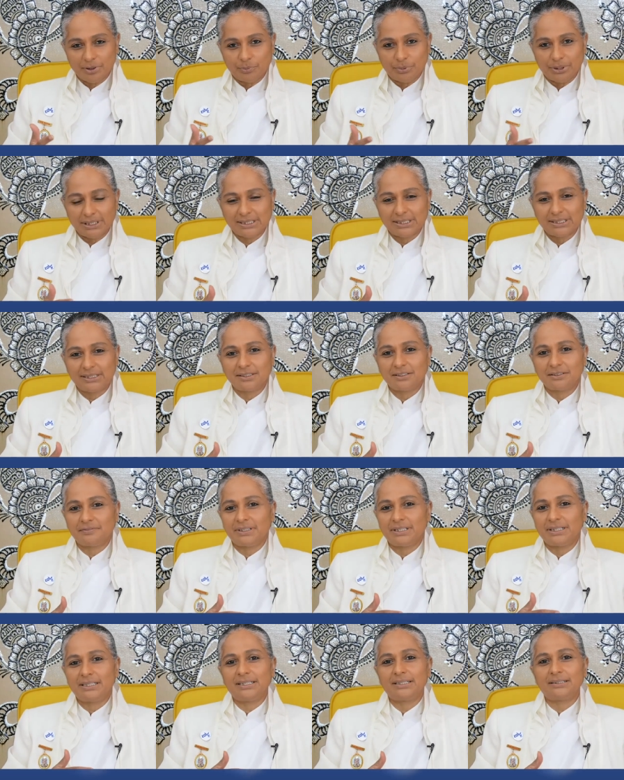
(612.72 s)
the president of
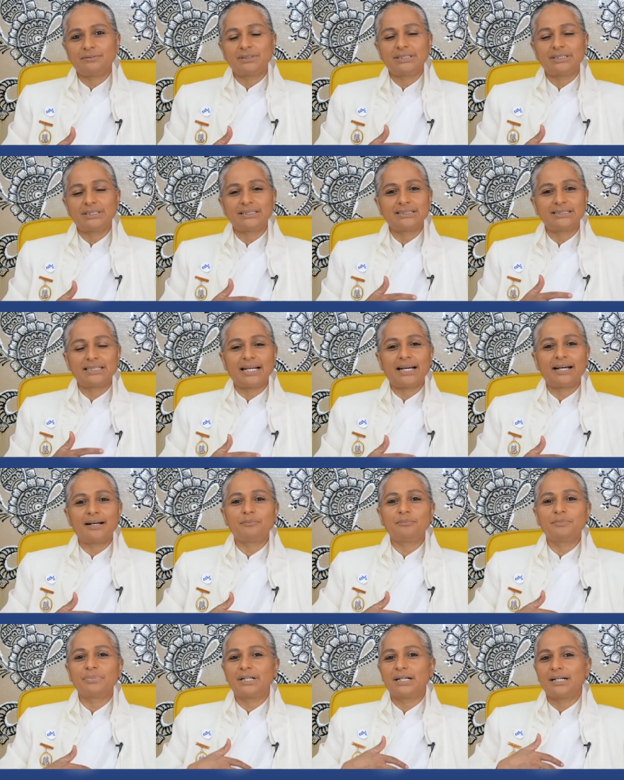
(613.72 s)
India with a
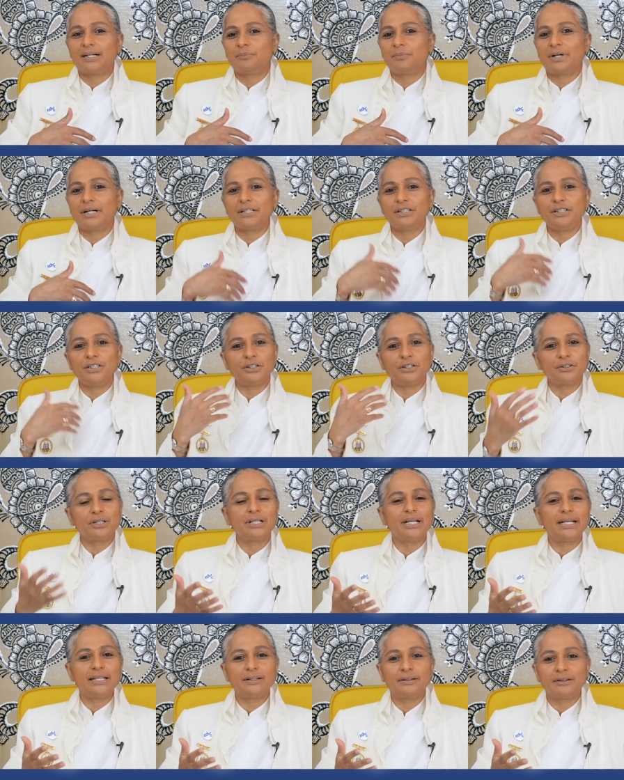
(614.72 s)
stamp. A year
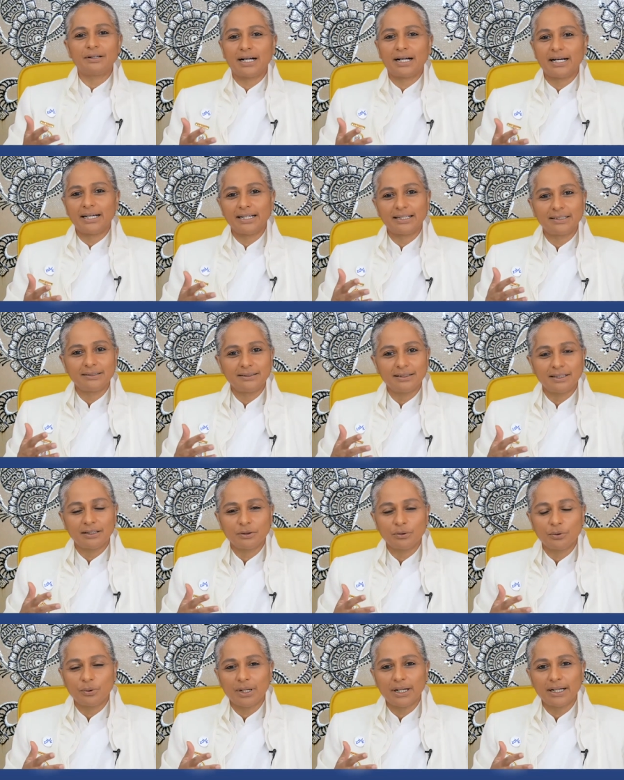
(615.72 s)
later, I had
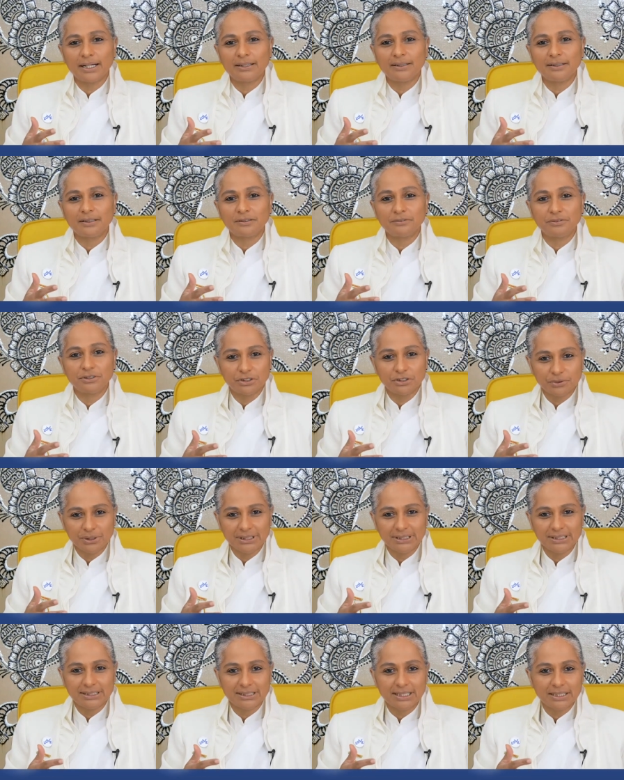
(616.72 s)
acquired a
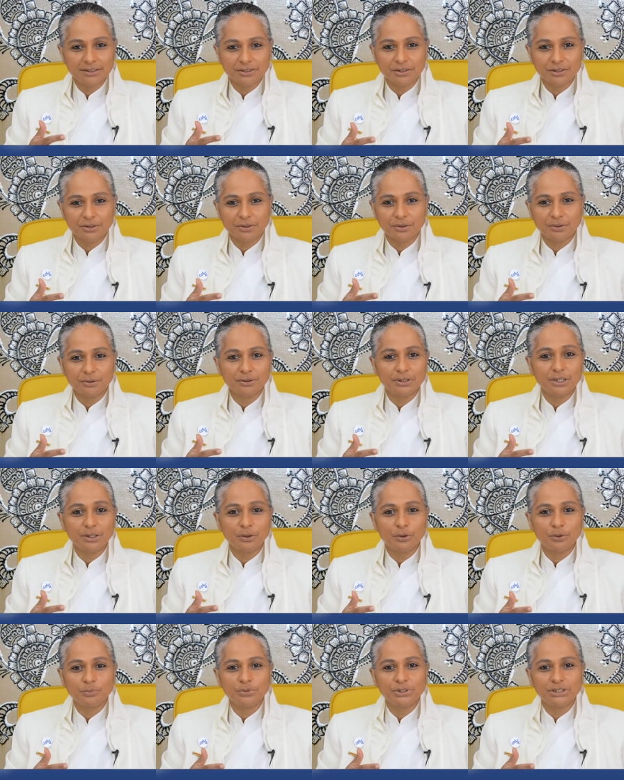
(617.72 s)
retreat center called the
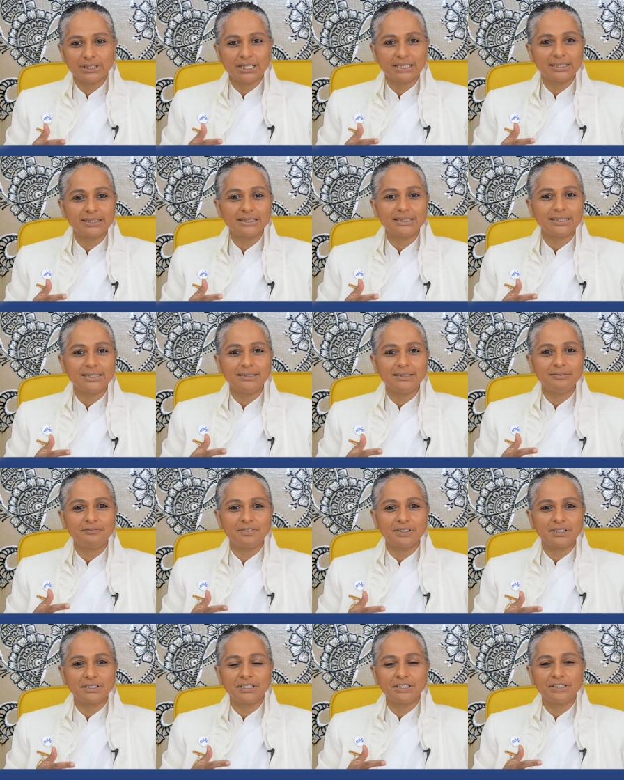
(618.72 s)
Om Shanti
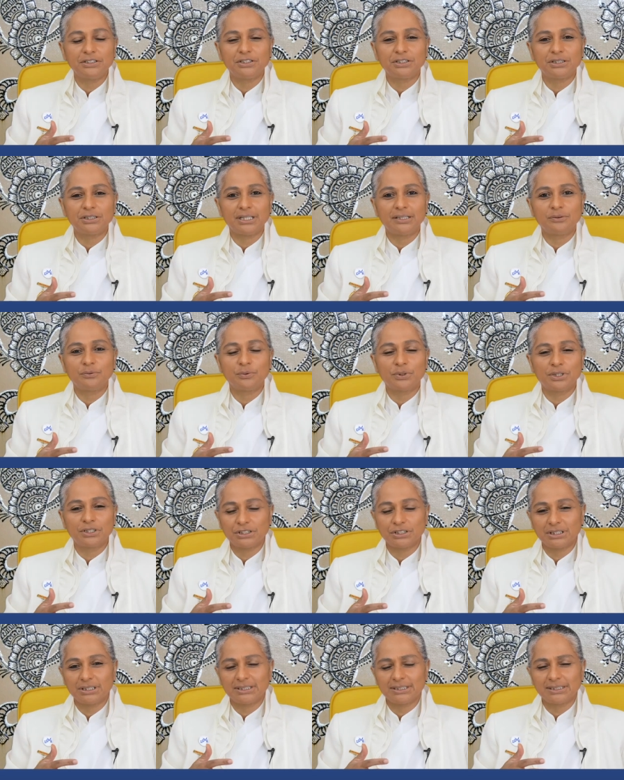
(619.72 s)
Village in
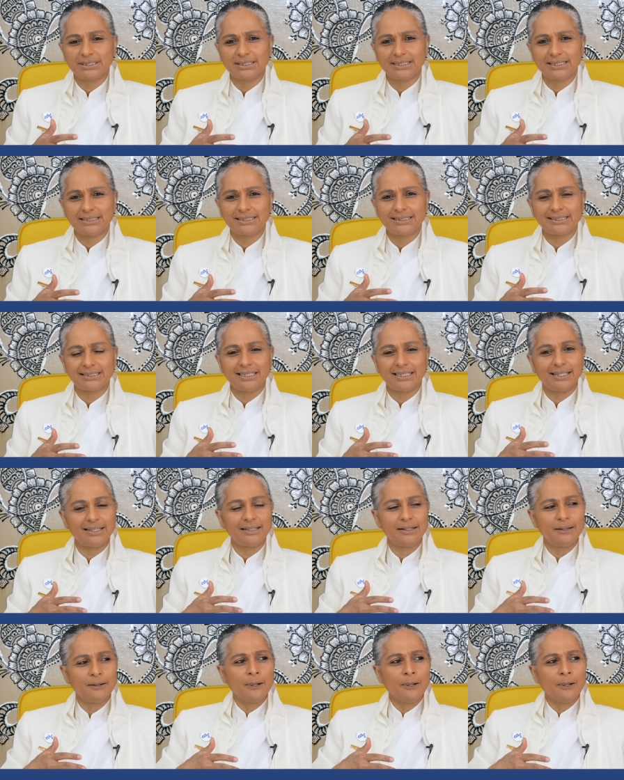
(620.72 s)
Washington, D.C.